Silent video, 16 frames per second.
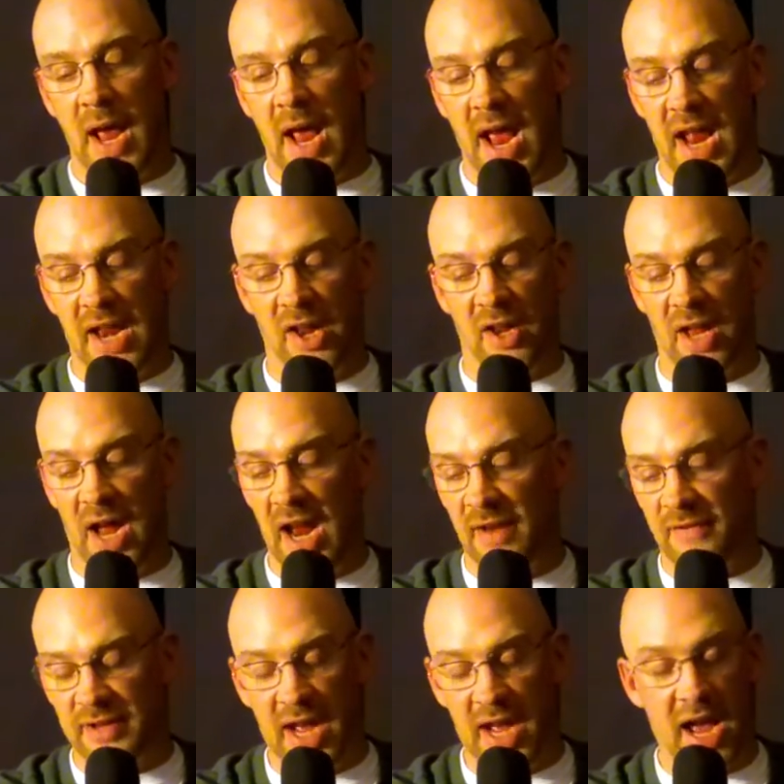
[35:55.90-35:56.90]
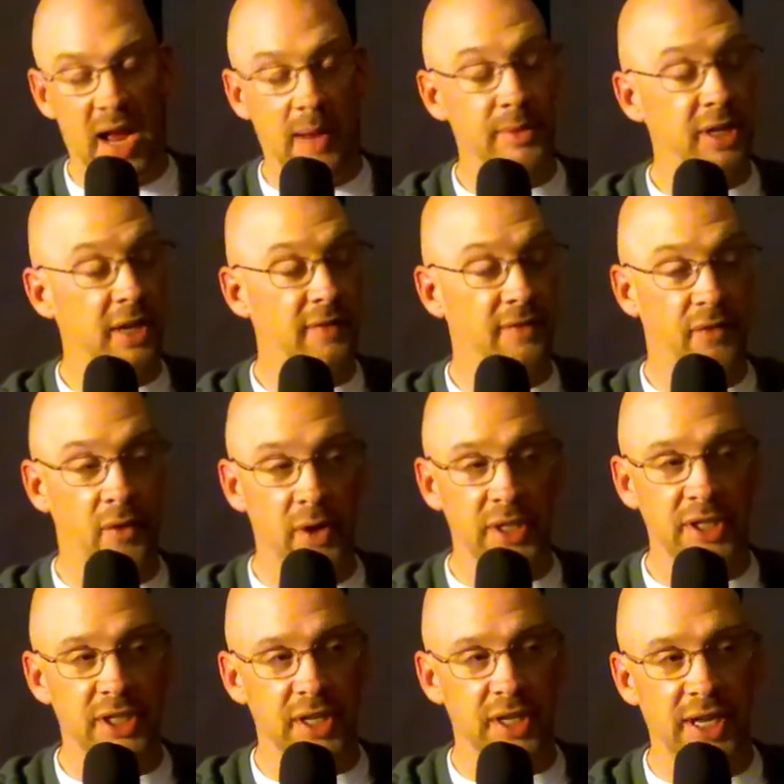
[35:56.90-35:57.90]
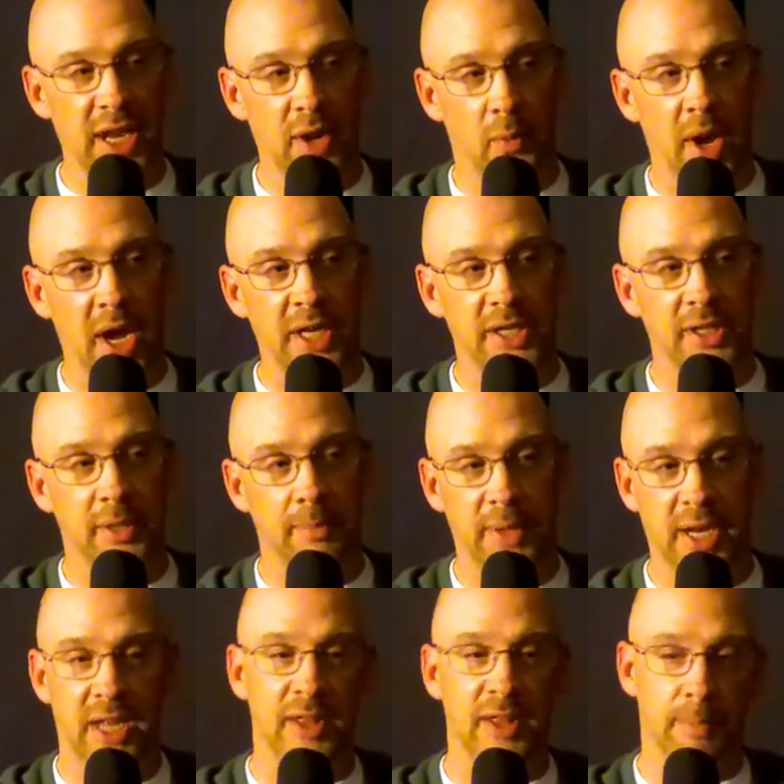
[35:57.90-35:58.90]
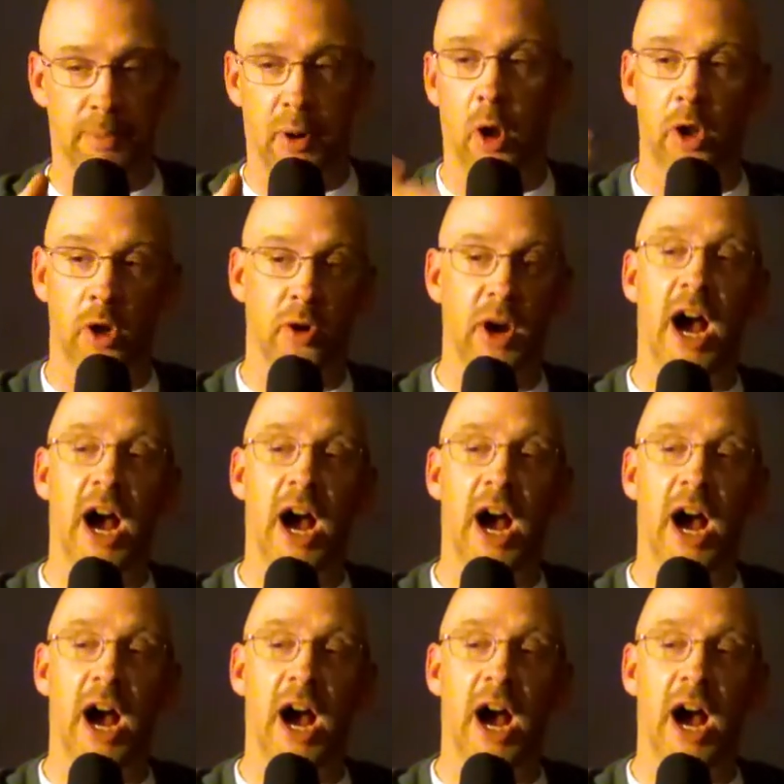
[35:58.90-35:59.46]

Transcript: And a lot of times, unfortunately, it winds up being the polar